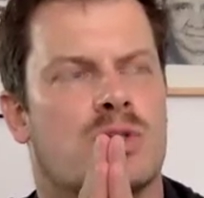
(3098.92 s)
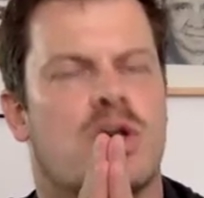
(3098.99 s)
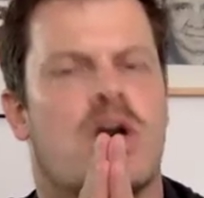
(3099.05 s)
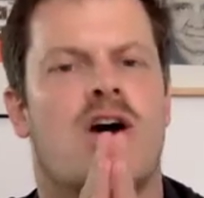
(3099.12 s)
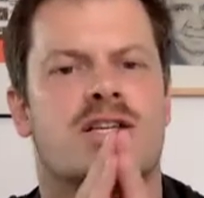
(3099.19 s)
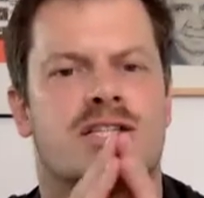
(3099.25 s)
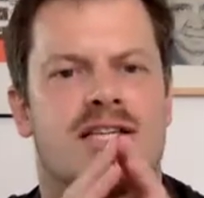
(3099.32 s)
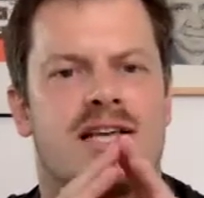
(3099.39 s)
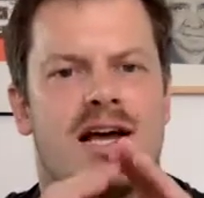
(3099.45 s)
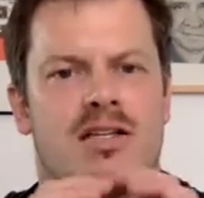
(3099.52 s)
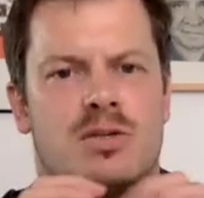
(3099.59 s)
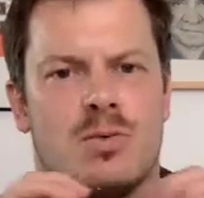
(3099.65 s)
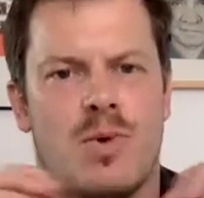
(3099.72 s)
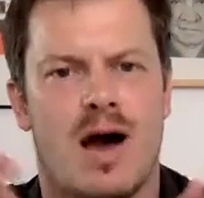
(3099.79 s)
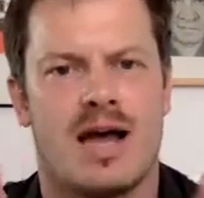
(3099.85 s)
casting out
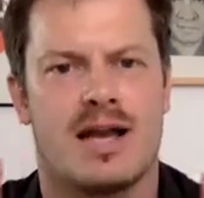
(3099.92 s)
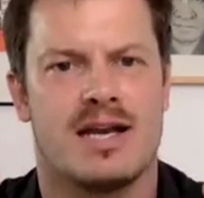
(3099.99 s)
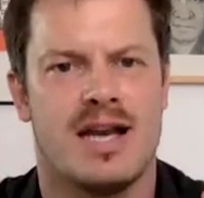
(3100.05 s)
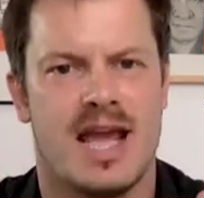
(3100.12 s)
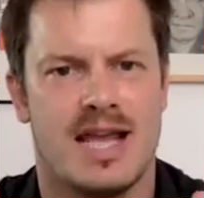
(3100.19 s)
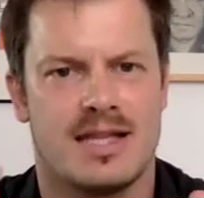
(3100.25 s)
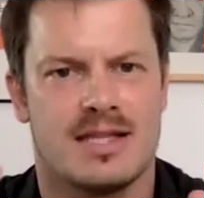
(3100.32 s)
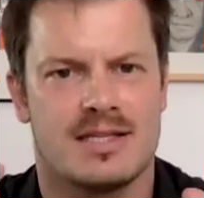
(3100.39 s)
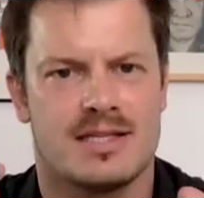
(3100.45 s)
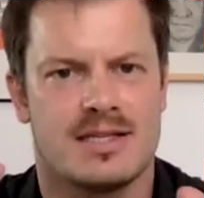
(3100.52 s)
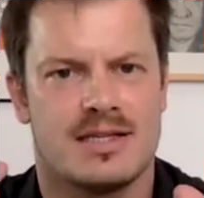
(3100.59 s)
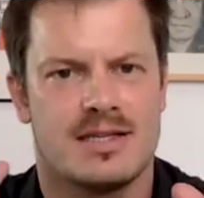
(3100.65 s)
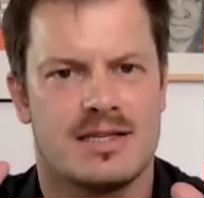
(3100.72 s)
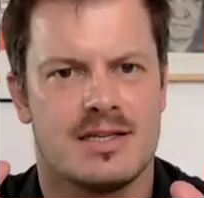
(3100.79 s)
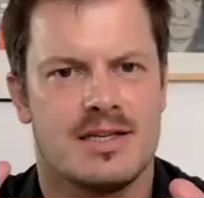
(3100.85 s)
a wider net.
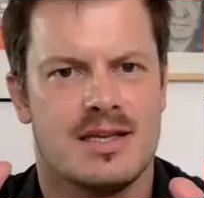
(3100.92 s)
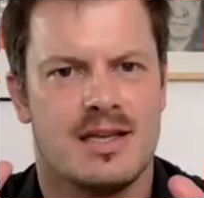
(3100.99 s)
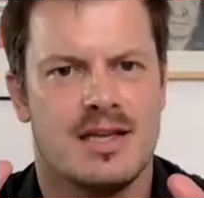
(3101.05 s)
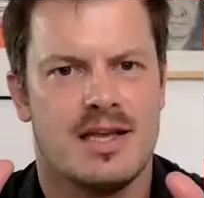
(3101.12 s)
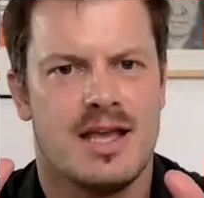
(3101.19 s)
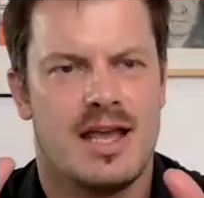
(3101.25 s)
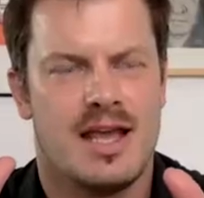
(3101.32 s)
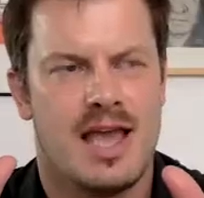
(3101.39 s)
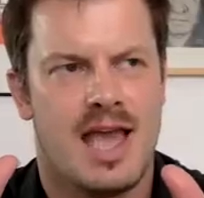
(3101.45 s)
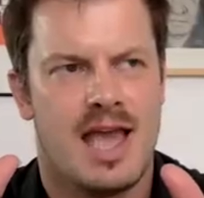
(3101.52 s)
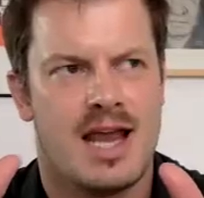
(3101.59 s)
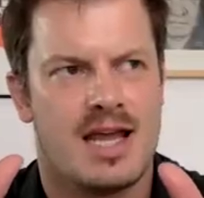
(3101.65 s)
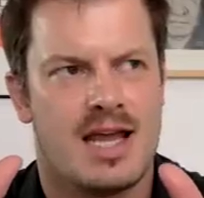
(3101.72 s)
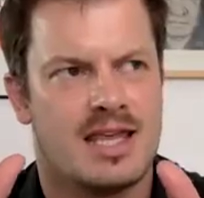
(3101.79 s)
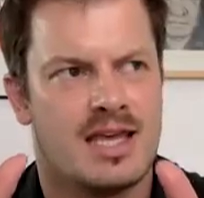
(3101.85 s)

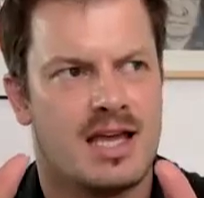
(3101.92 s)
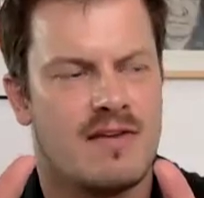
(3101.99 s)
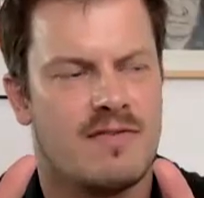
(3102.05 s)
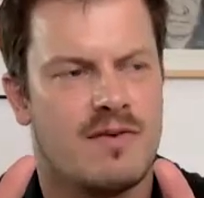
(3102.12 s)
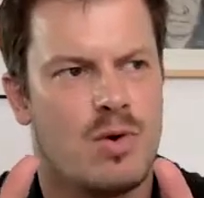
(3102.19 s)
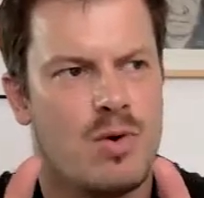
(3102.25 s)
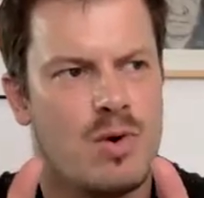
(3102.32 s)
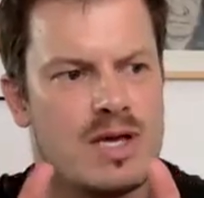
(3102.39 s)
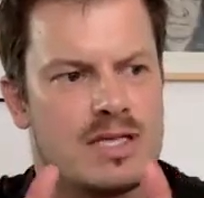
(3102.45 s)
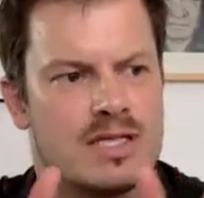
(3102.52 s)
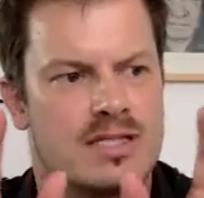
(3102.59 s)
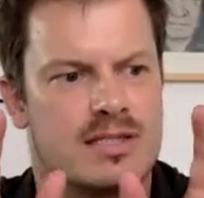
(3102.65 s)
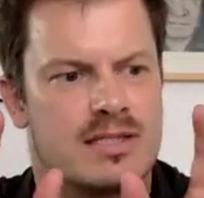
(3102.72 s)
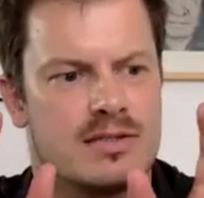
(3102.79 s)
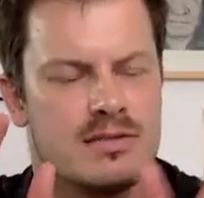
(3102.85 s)
And I think I will
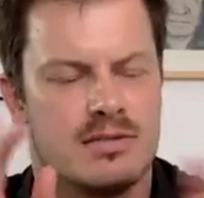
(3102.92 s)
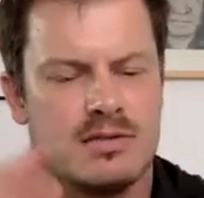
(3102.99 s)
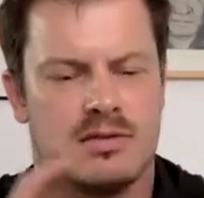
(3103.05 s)
always